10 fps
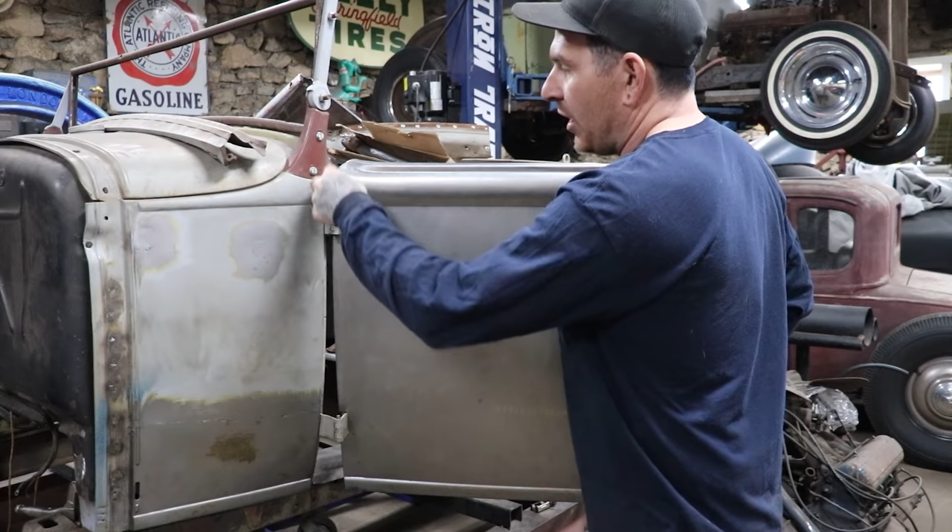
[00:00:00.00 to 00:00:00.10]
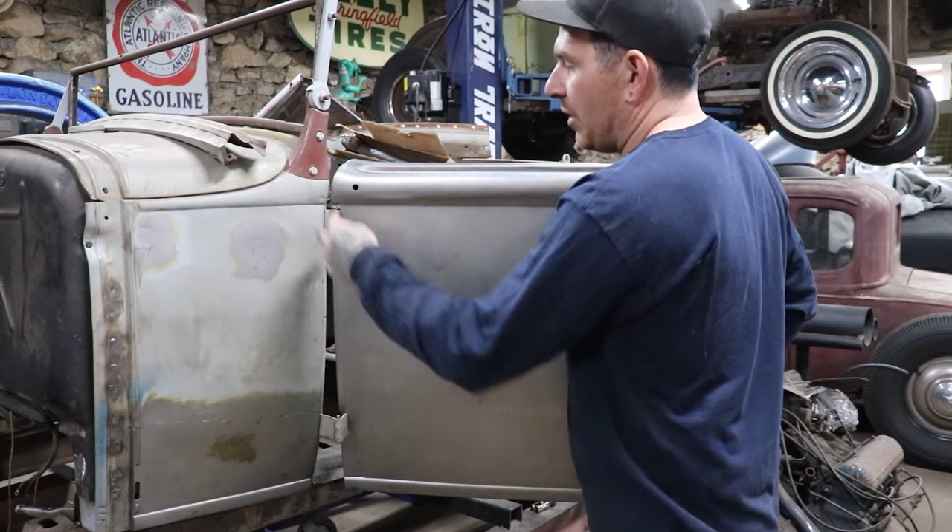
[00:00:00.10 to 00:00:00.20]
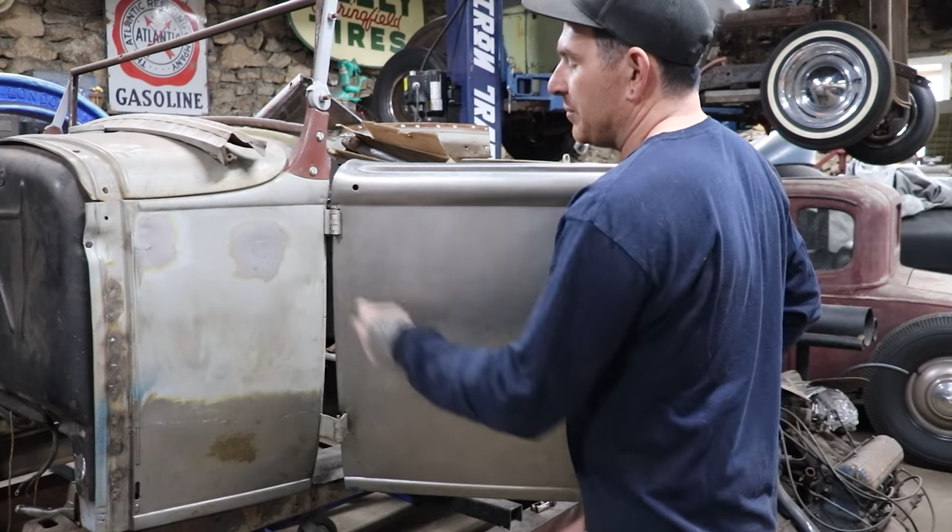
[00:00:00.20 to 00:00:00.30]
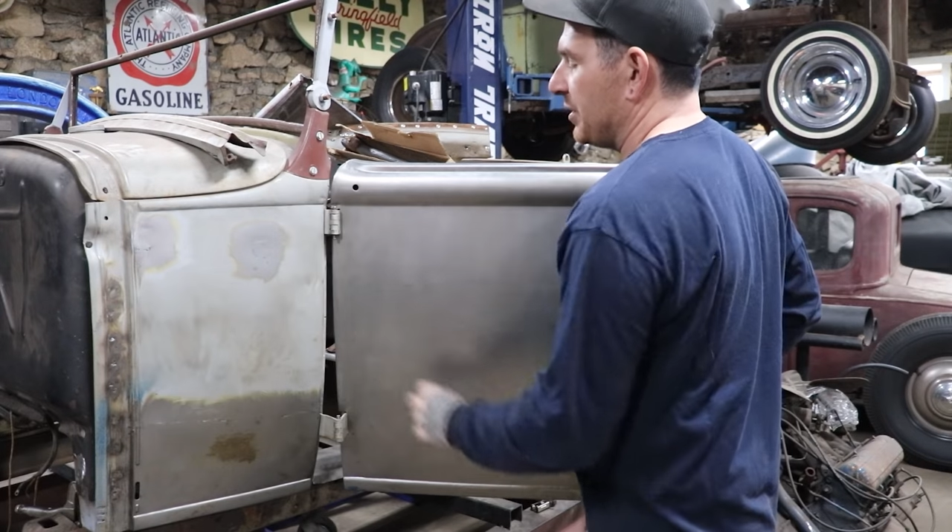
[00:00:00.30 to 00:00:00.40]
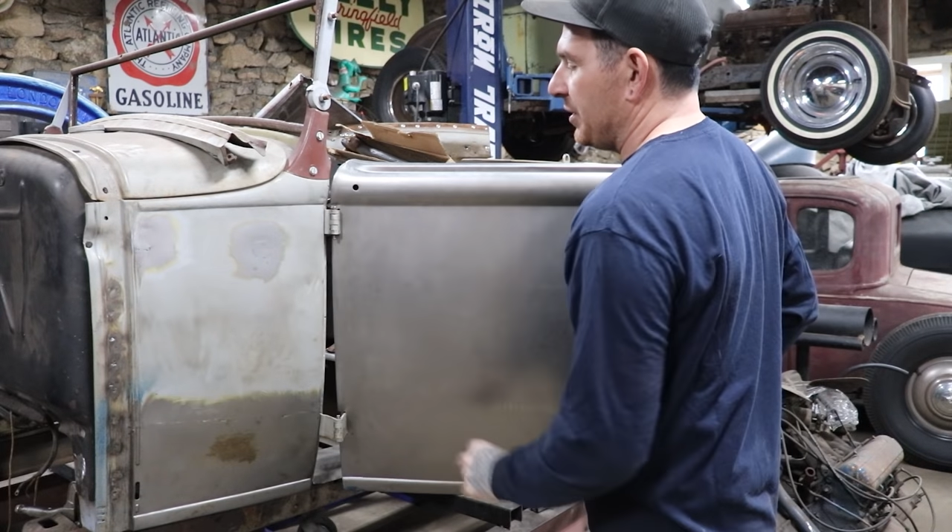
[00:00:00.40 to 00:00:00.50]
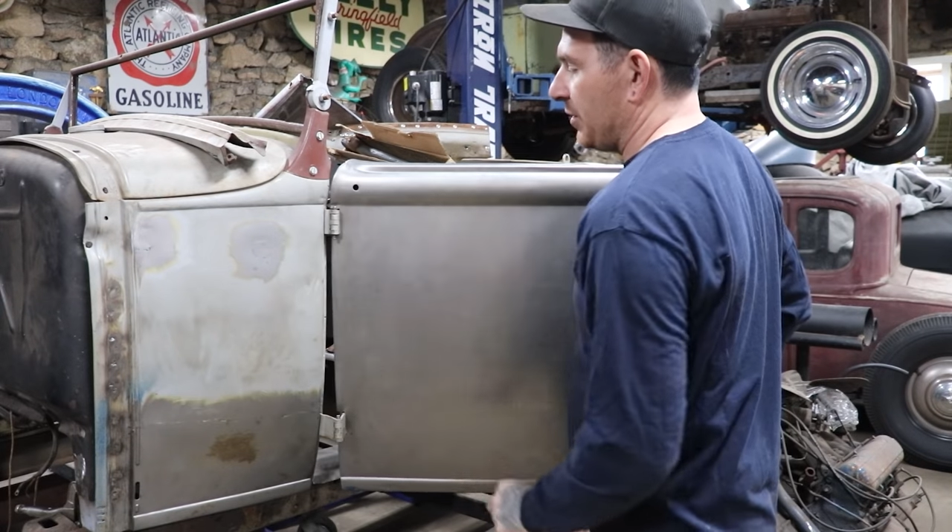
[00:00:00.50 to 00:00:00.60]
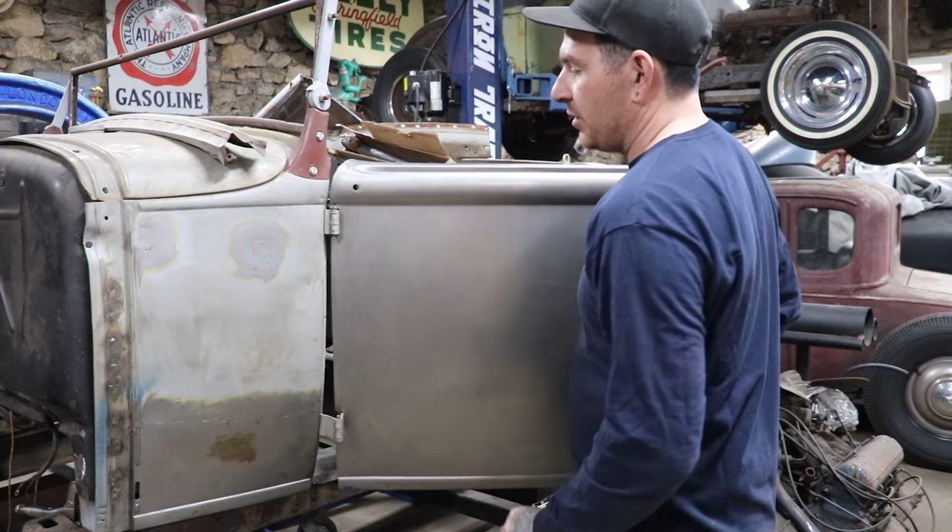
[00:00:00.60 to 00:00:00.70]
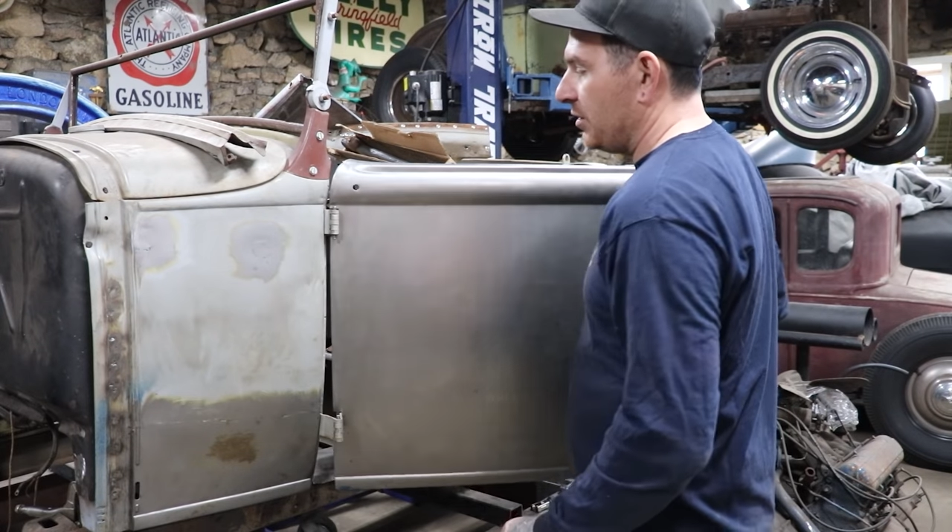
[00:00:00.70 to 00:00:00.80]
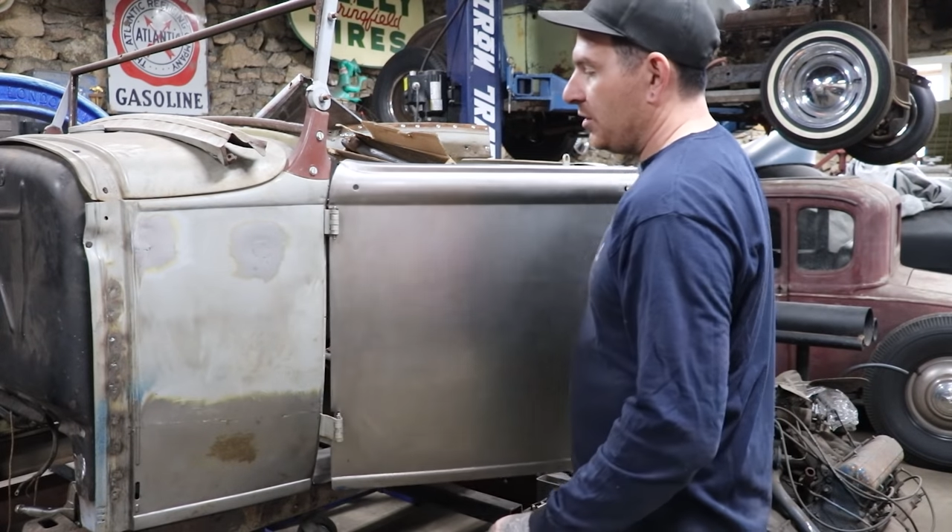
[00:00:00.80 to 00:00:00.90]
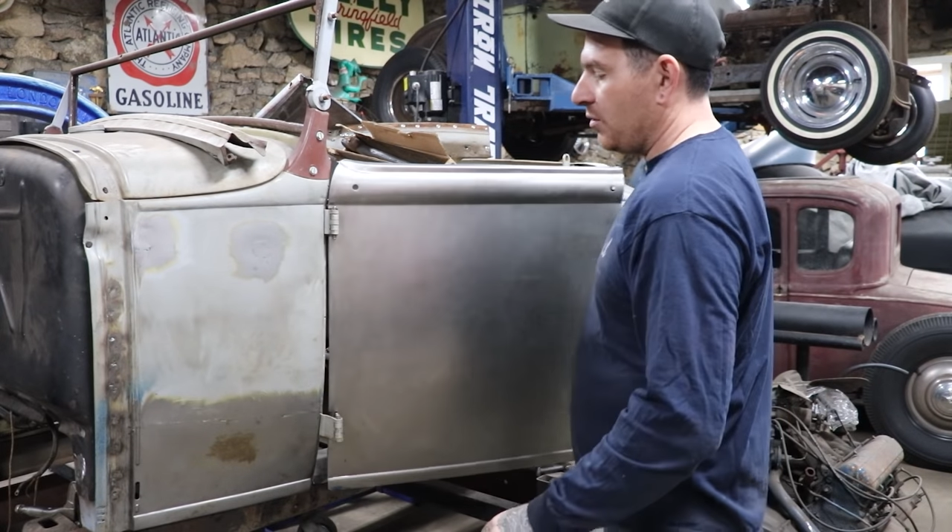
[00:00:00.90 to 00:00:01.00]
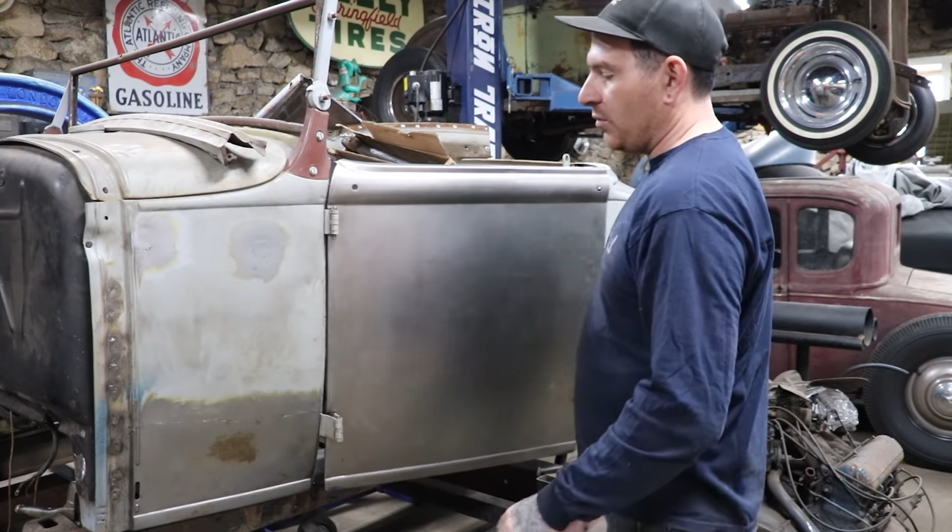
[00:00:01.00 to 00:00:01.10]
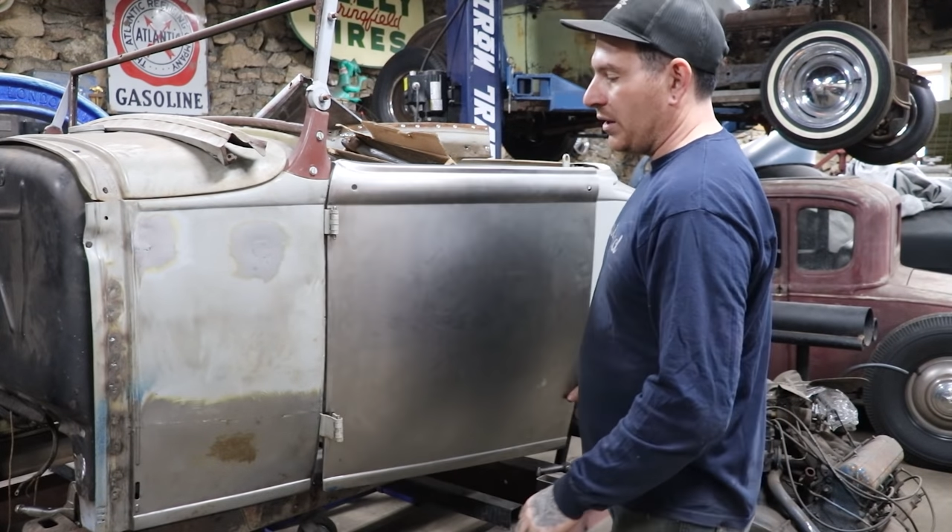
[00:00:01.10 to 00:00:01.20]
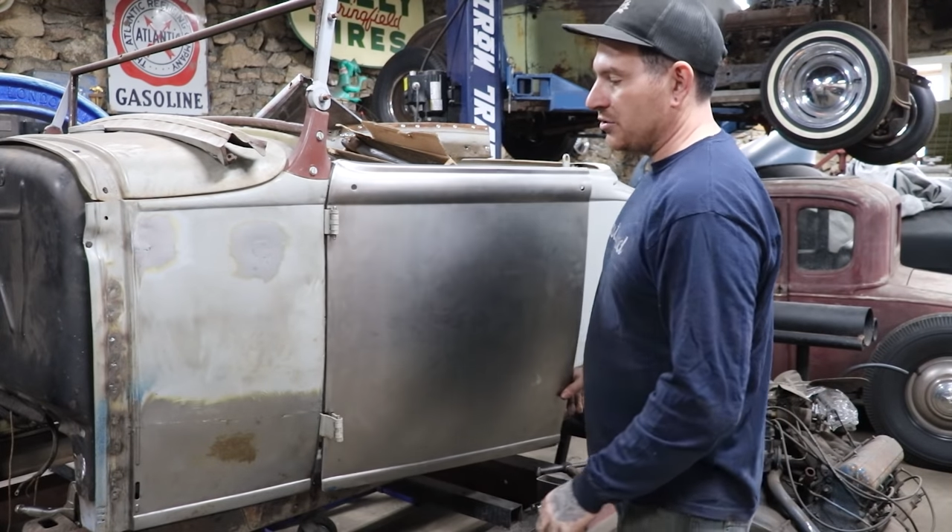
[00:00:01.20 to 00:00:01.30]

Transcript: up here, where